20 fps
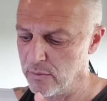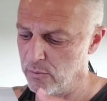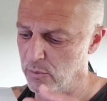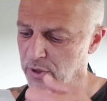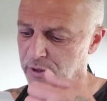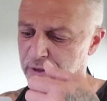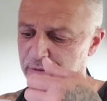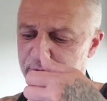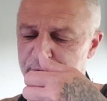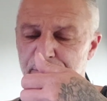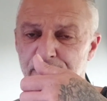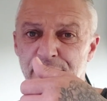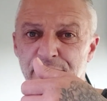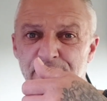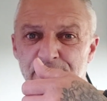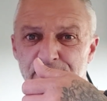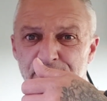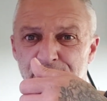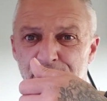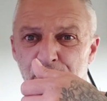Well, the
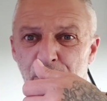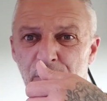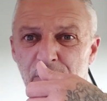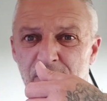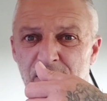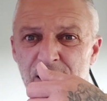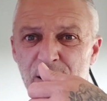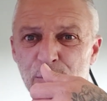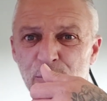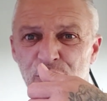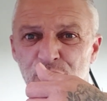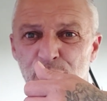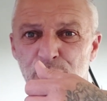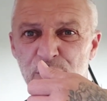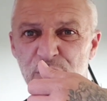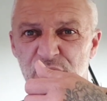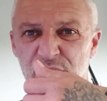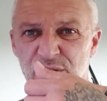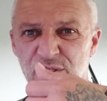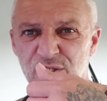front label,
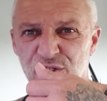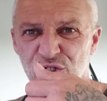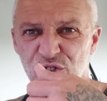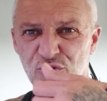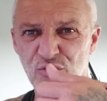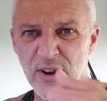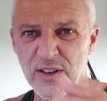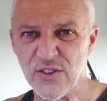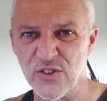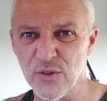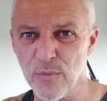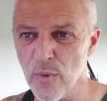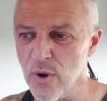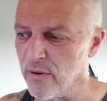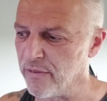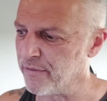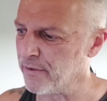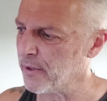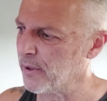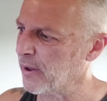somebody scratched them
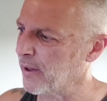off.